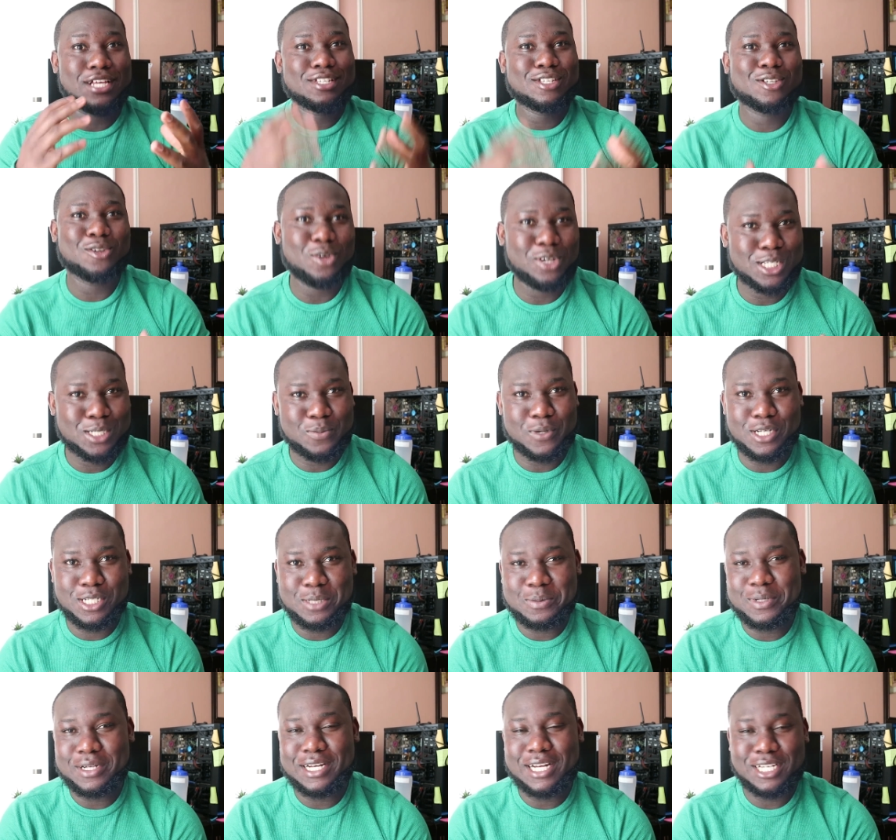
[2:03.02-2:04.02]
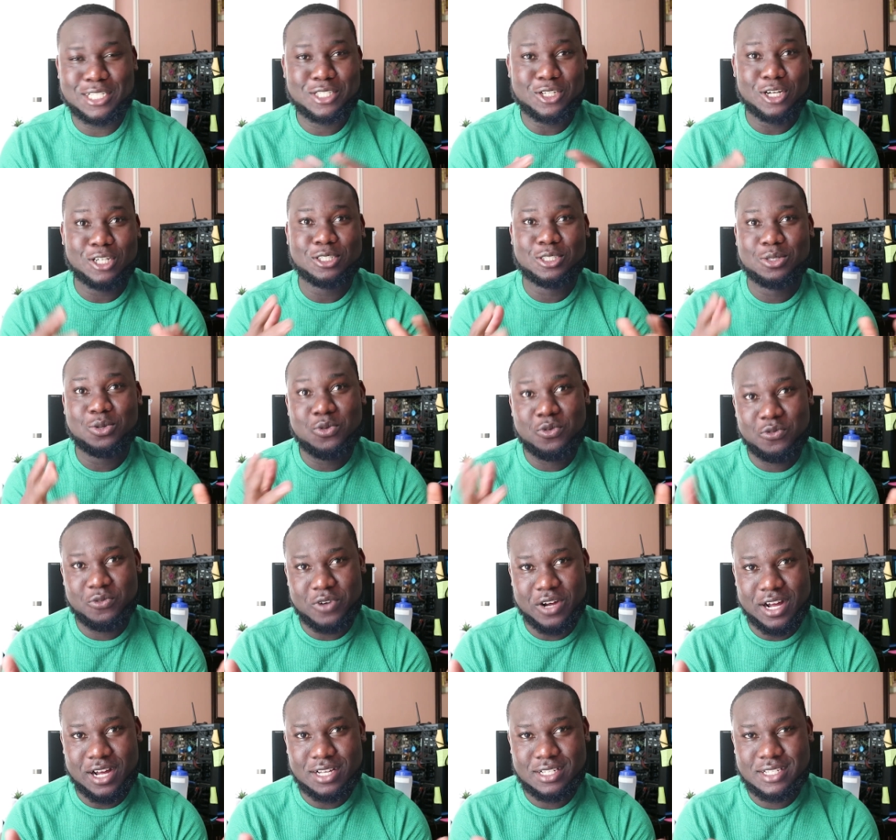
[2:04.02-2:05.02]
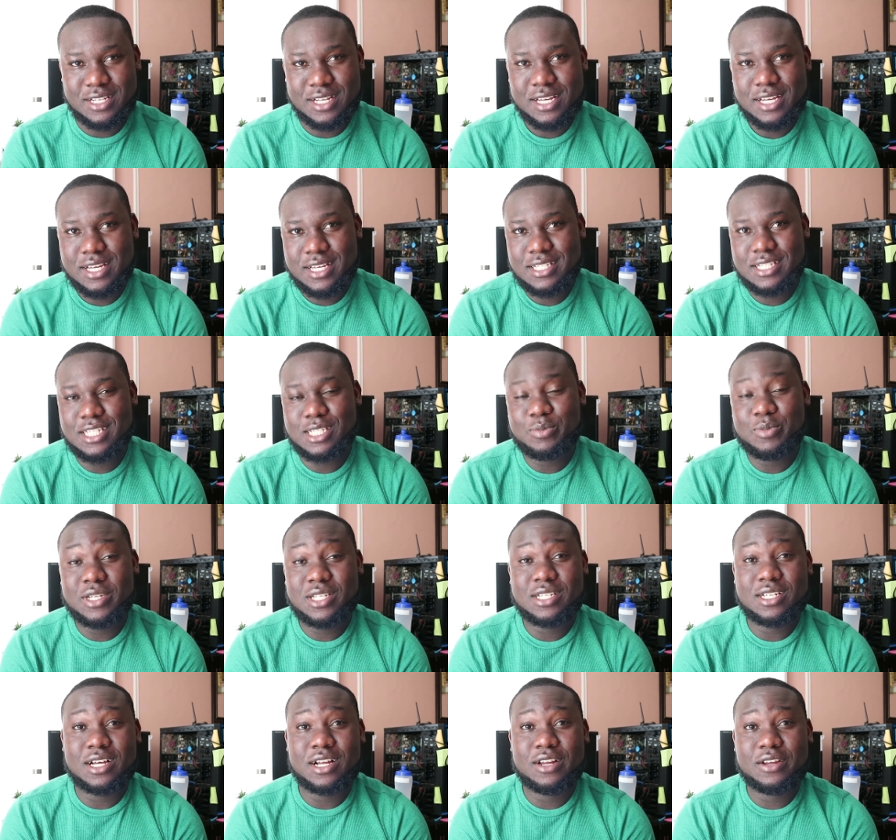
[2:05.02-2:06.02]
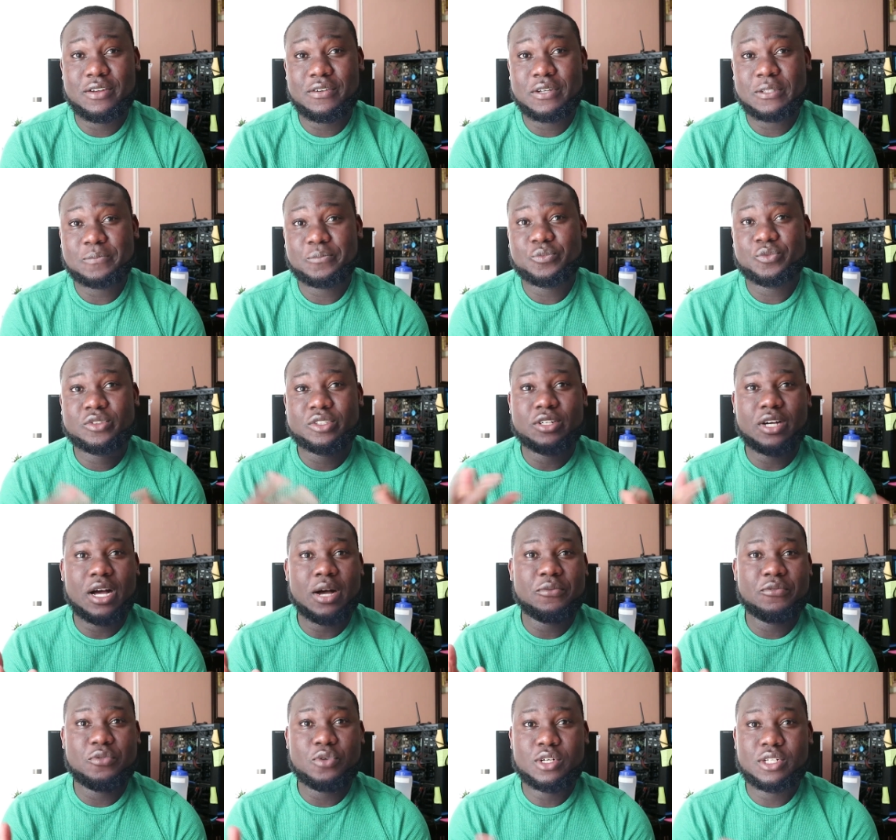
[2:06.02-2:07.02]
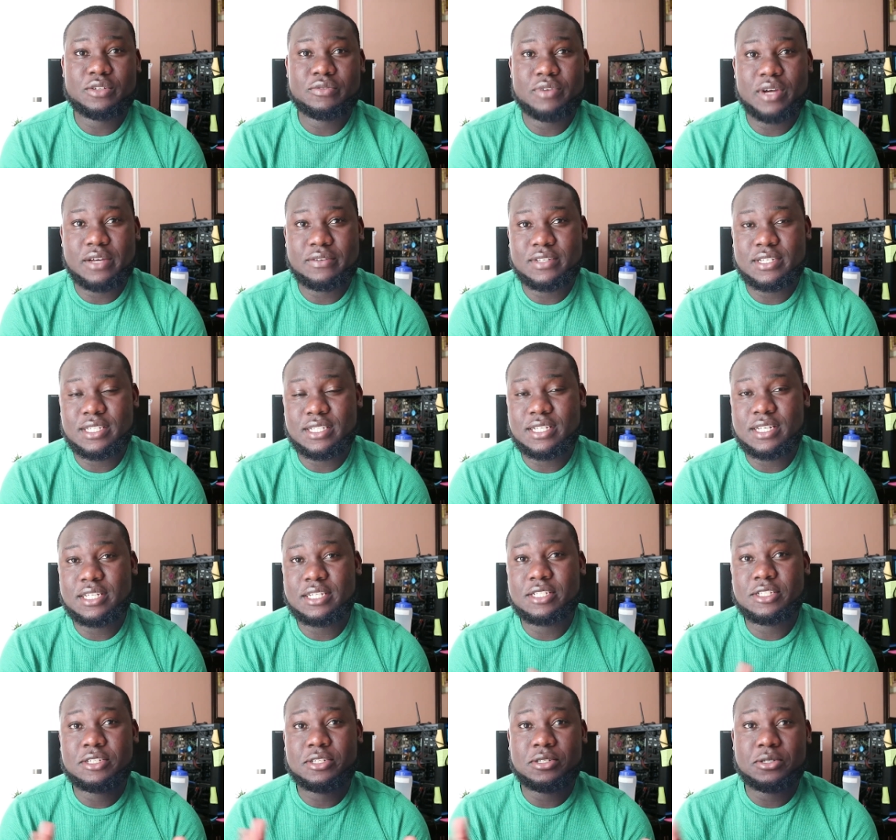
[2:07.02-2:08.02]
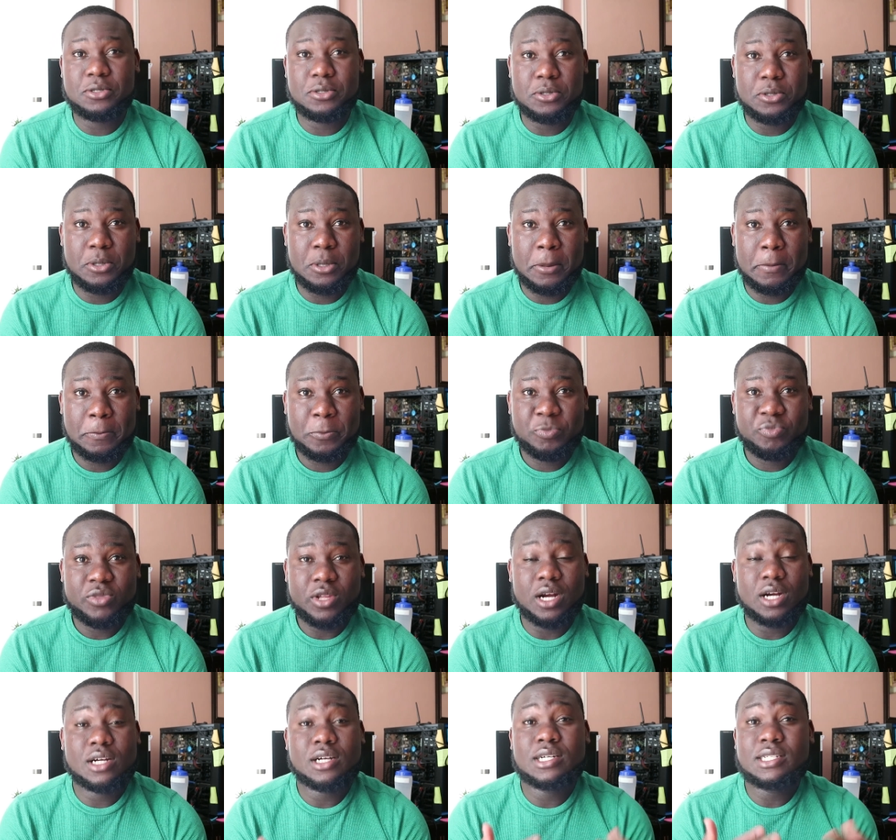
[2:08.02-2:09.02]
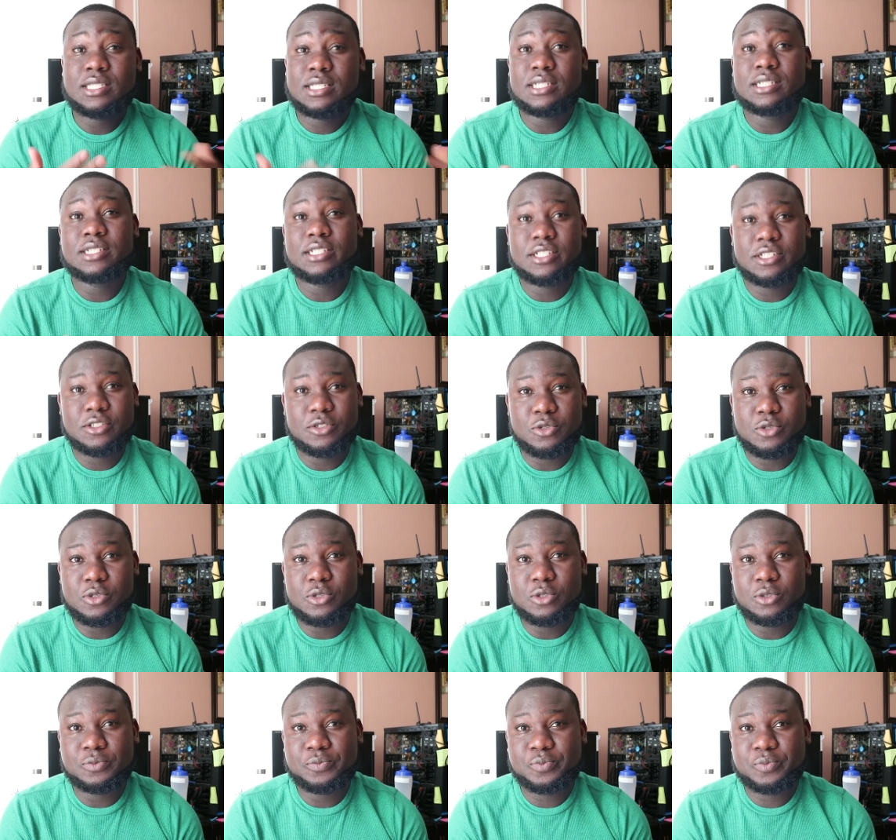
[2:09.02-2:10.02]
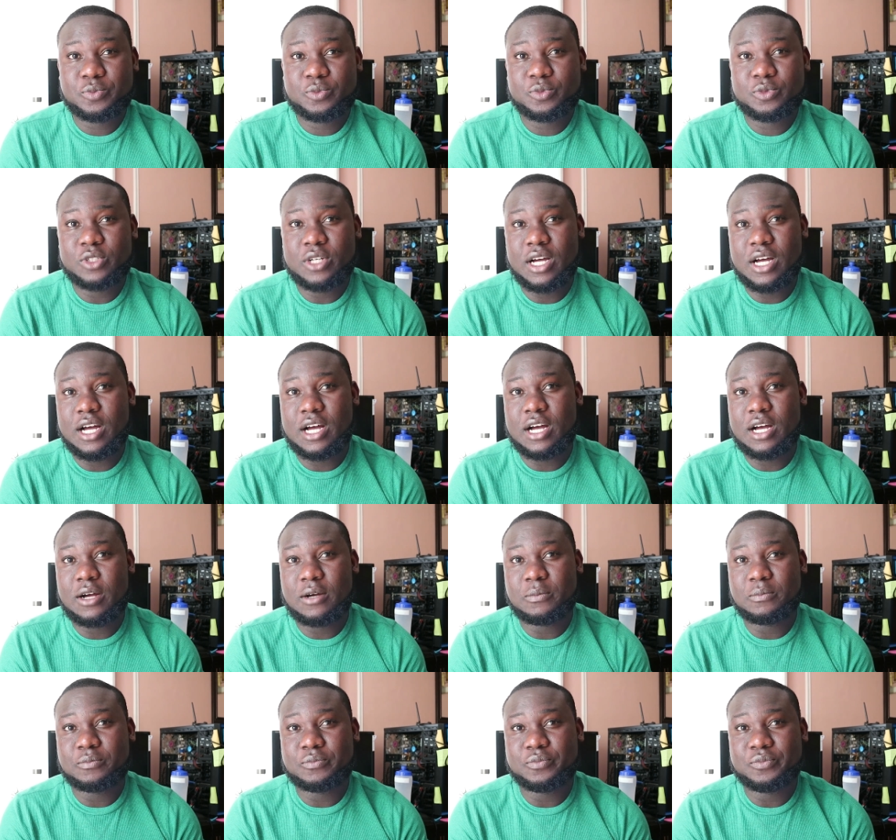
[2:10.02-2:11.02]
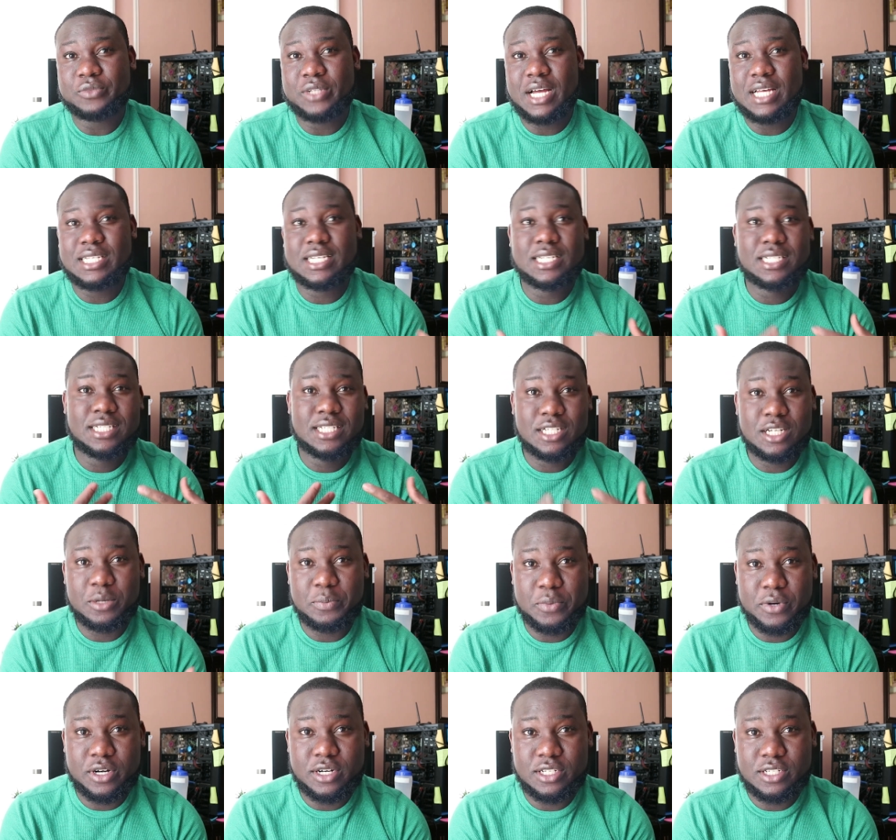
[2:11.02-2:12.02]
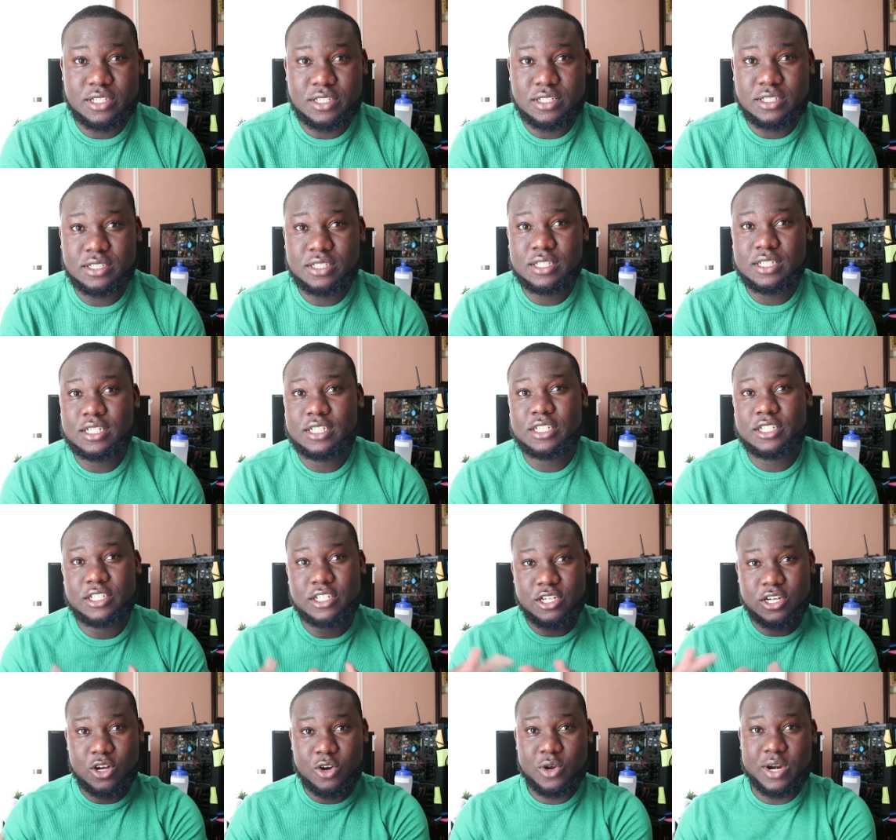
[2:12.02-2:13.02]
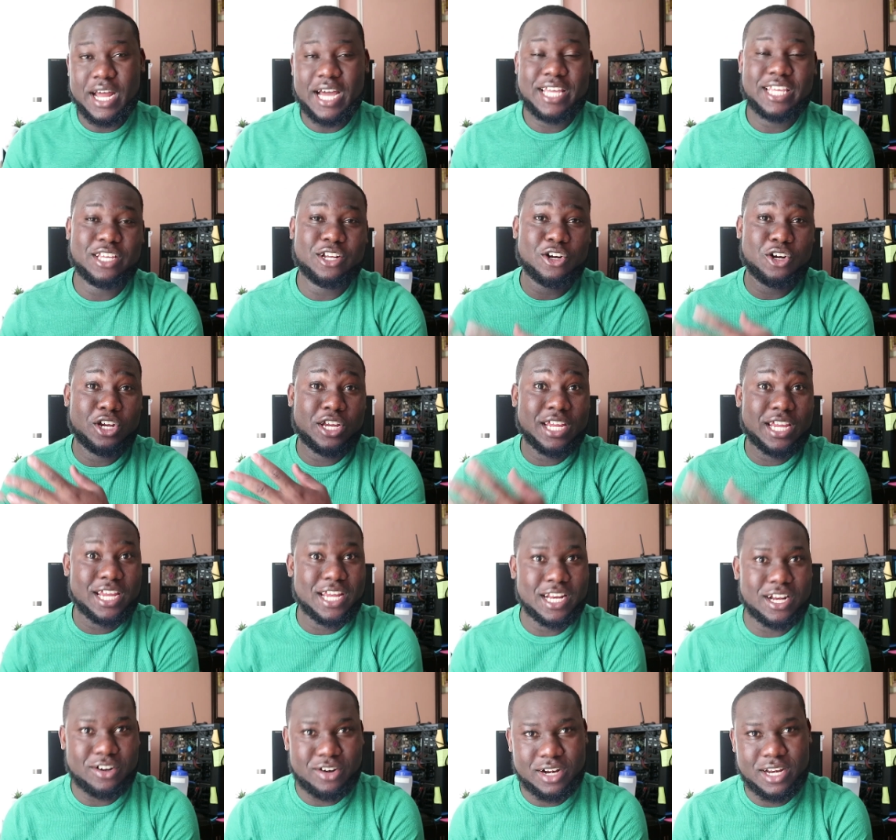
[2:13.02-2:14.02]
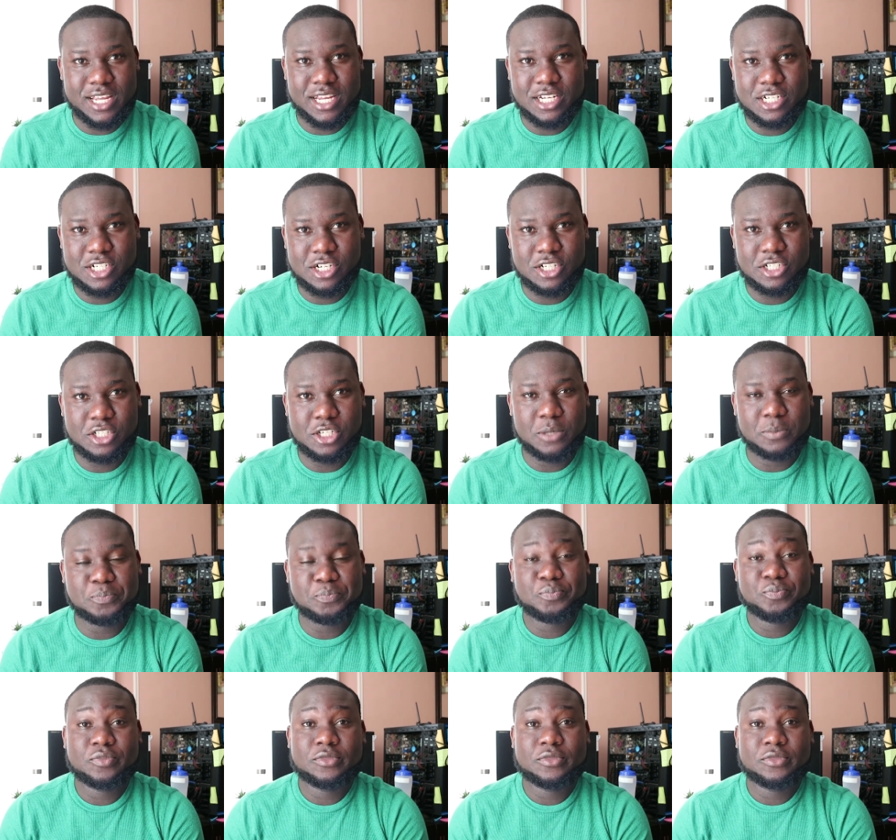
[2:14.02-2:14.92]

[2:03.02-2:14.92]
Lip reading: as slow as possible and not talk too fast. So it's basically 4 to 5 things you need to do or continue to do as a single person. Know that you're in a relationship.